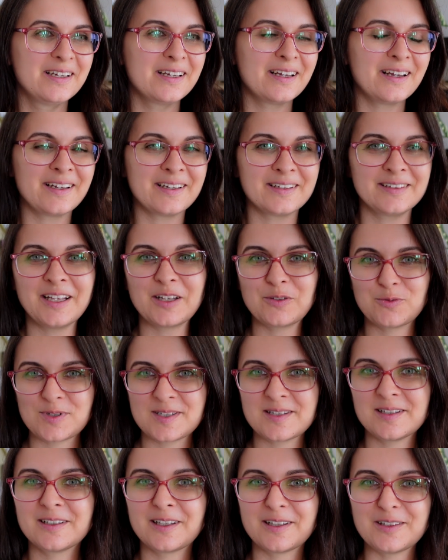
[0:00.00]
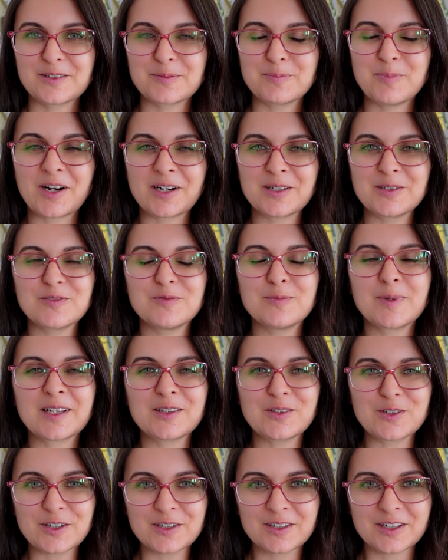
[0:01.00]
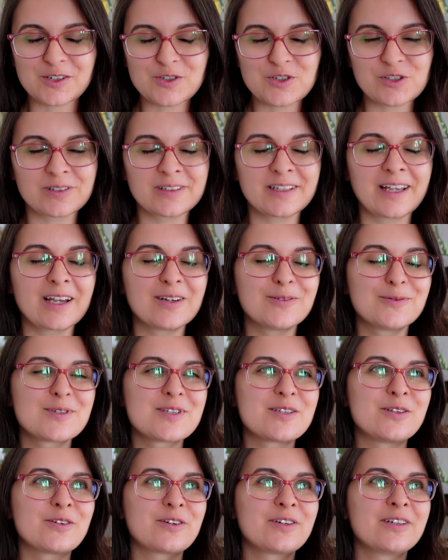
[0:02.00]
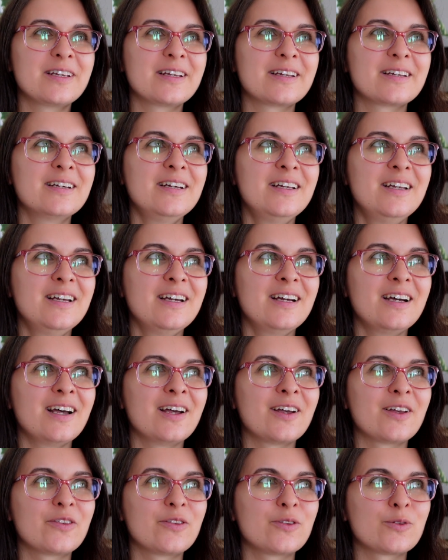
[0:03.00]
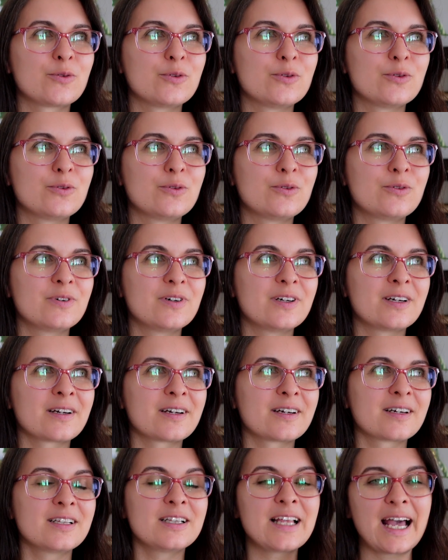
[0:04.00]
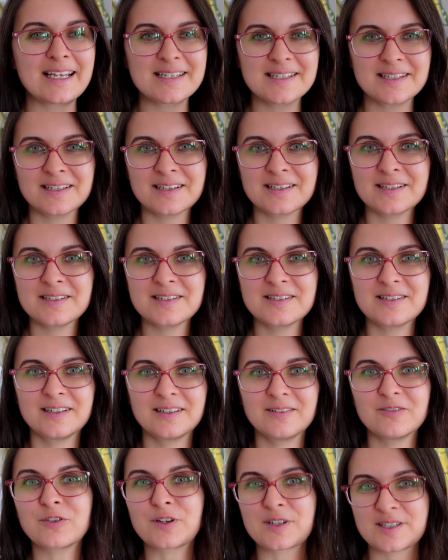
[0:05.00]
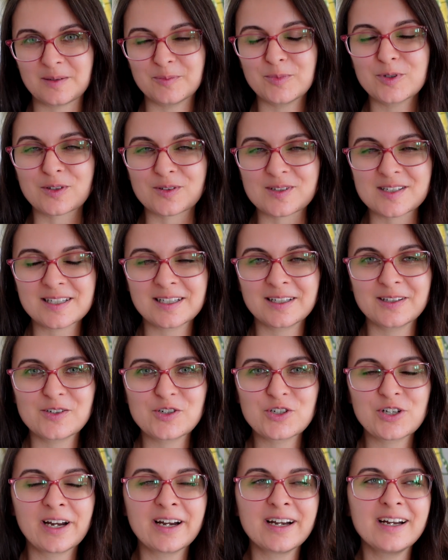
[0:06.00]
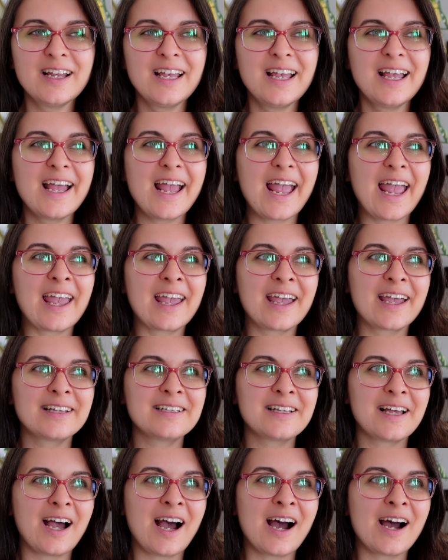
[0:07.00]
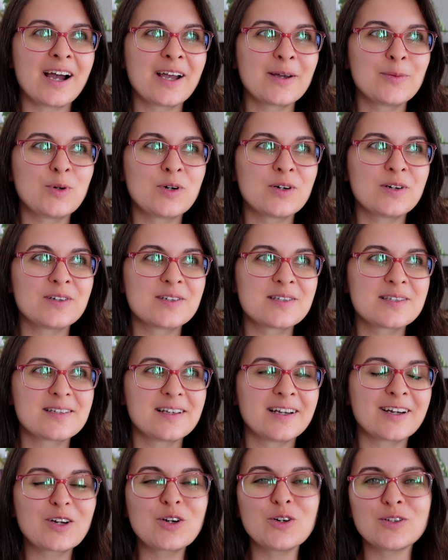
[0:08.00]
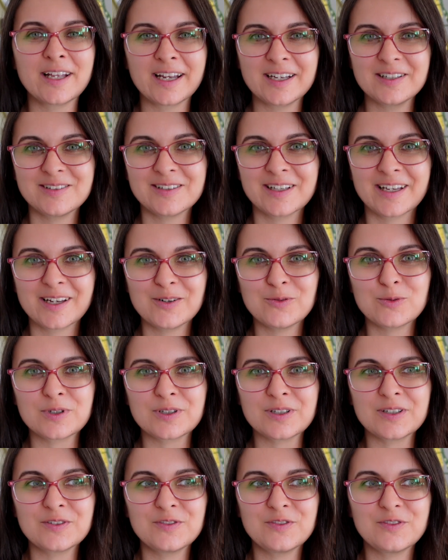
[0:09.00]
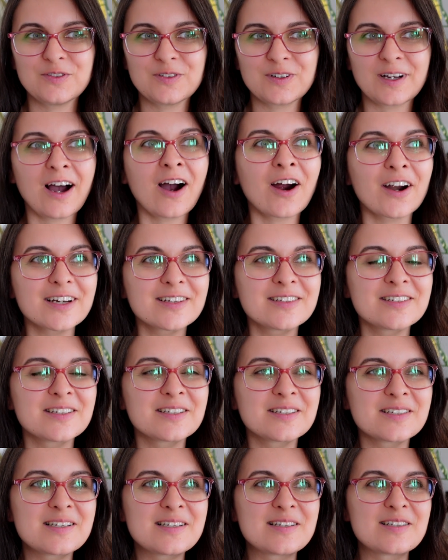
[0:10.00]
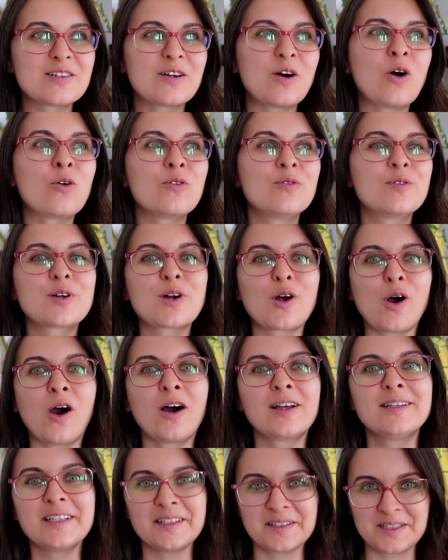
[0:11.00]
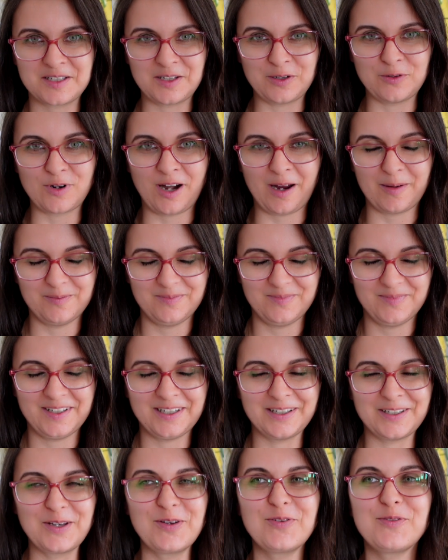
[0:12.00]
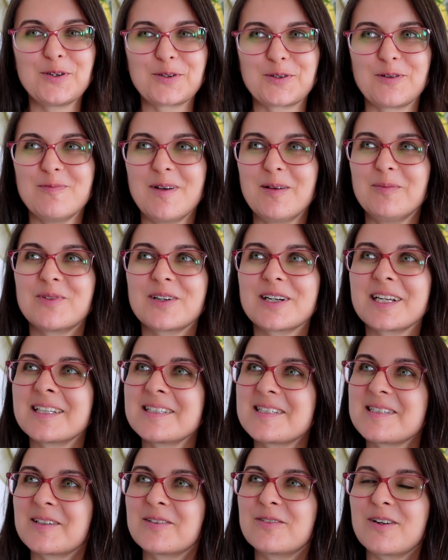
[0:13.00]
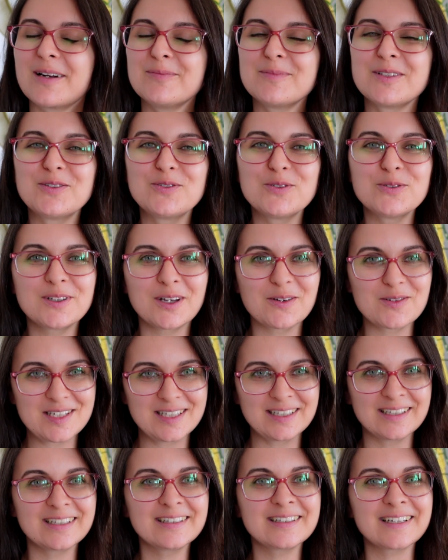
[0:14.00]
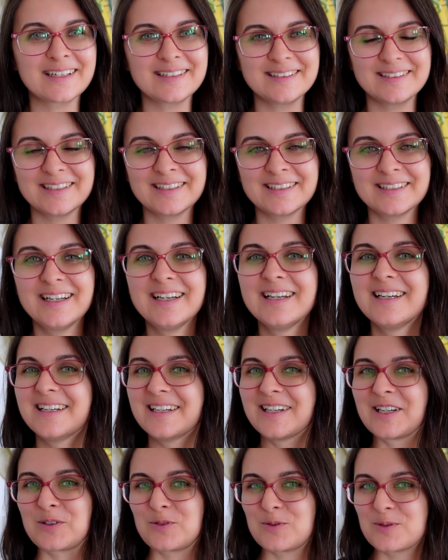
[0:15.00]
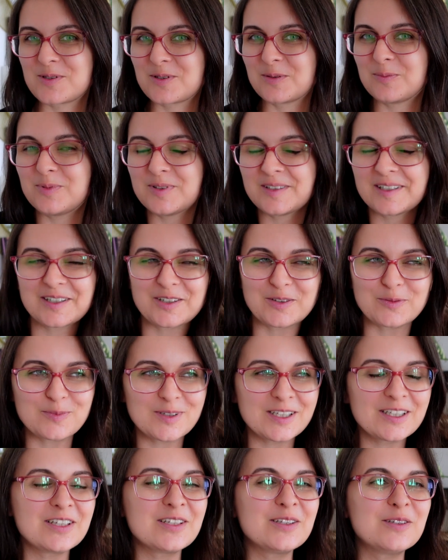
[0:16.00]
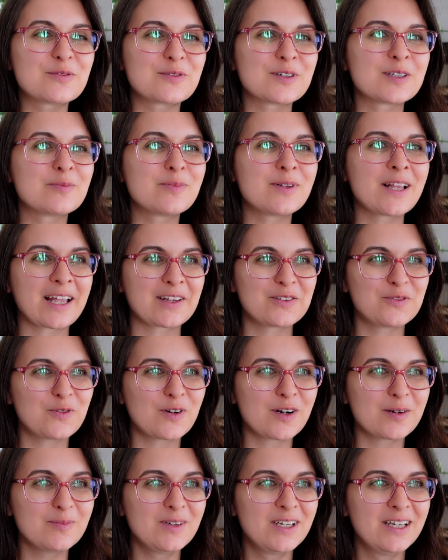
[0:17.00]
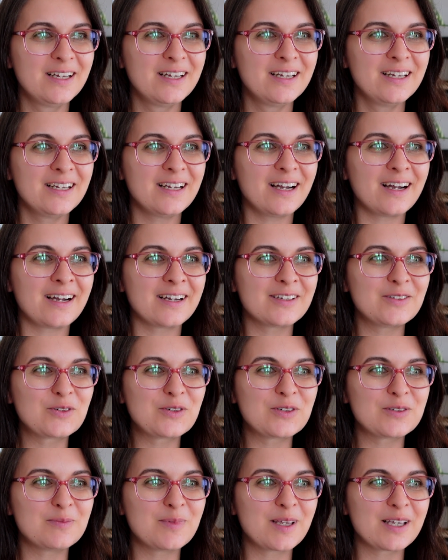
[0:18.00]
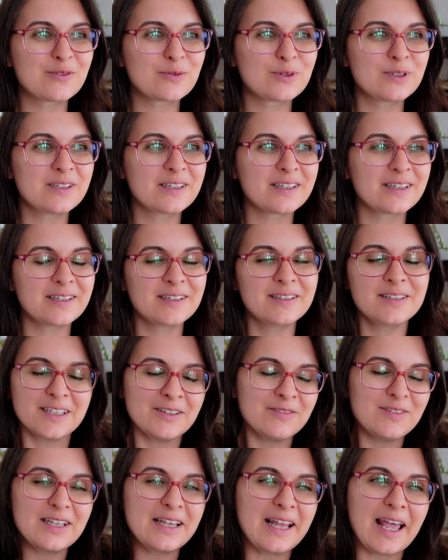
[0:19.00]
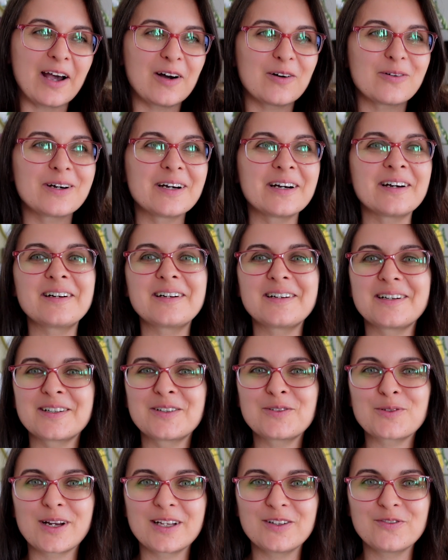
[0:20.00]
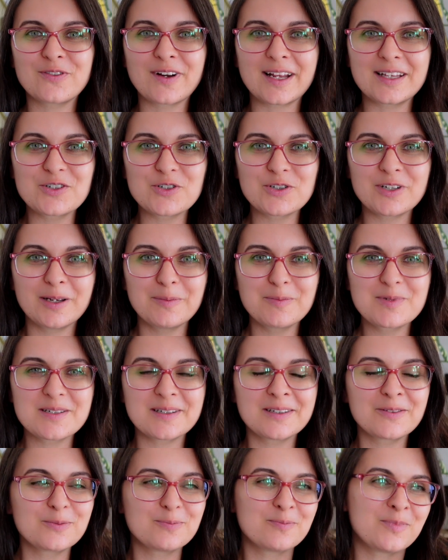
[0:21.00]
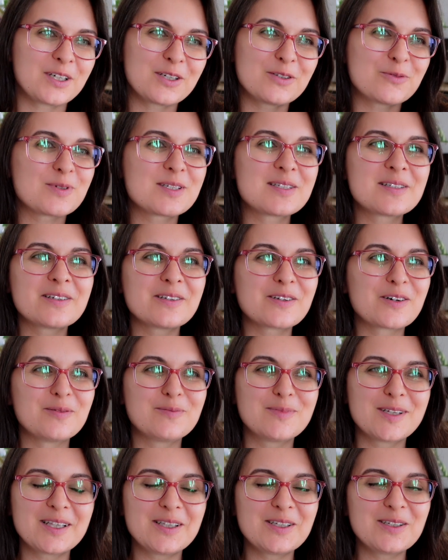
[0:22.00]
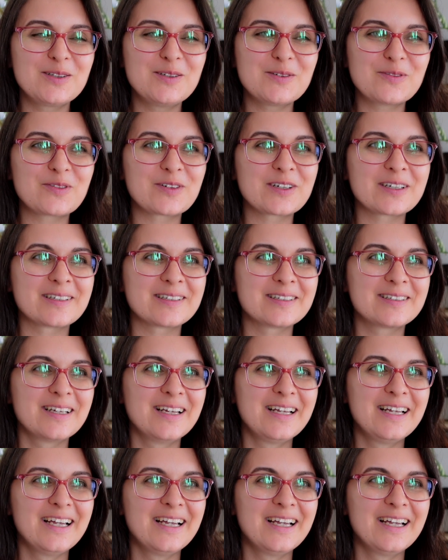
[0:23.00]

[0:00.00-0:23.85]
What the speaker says: That was another part of my learning journey. I was learning through classes, for example, on Skillshare, and I was connecting with artists over on Instagram. If you remember Instagram in 2019, it used to be a completely different platform. You could make really, even now, great friendships, but it was still completely different